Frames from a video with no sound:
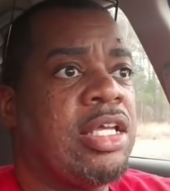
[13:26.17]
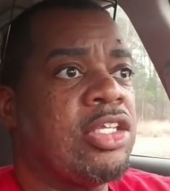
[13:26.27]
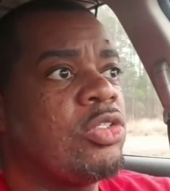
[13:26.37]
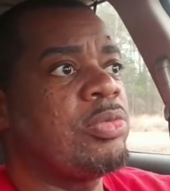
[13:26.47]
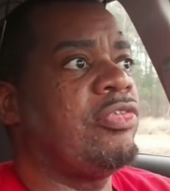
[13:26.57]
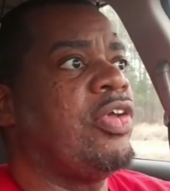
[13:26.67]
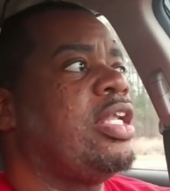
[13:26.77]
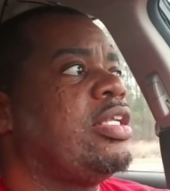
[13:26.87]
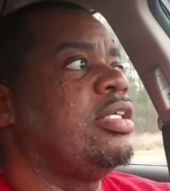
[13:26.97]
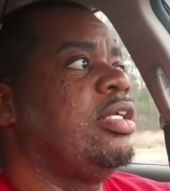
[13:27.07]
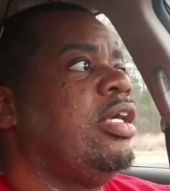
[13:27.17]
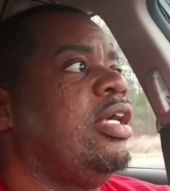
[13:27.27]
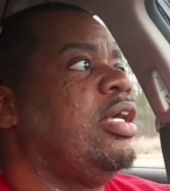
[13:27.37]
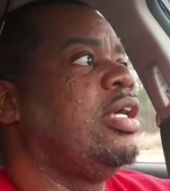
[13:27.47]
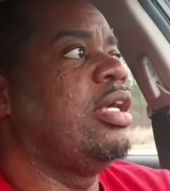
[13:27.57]
and use profanity.
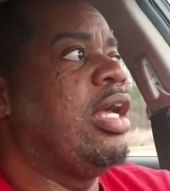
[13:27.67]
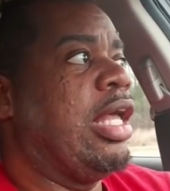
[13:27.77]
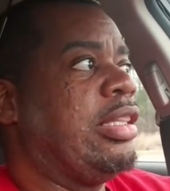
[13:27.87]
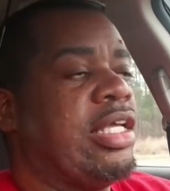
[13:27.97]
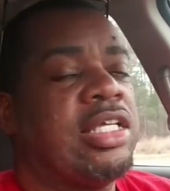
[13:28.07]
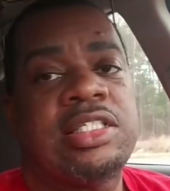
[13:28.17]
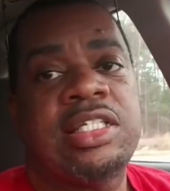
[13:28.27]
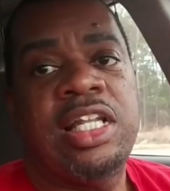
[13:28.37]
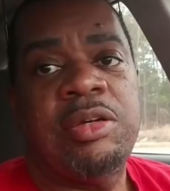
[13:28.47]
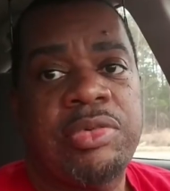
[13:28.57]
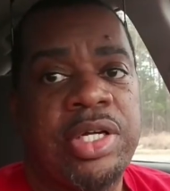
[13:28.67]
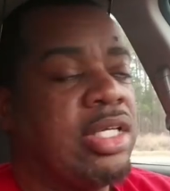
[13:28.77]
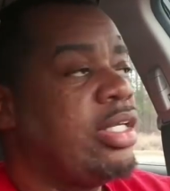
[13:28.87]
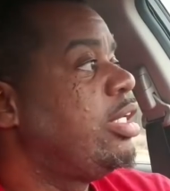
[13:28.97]
I think it's deliberate.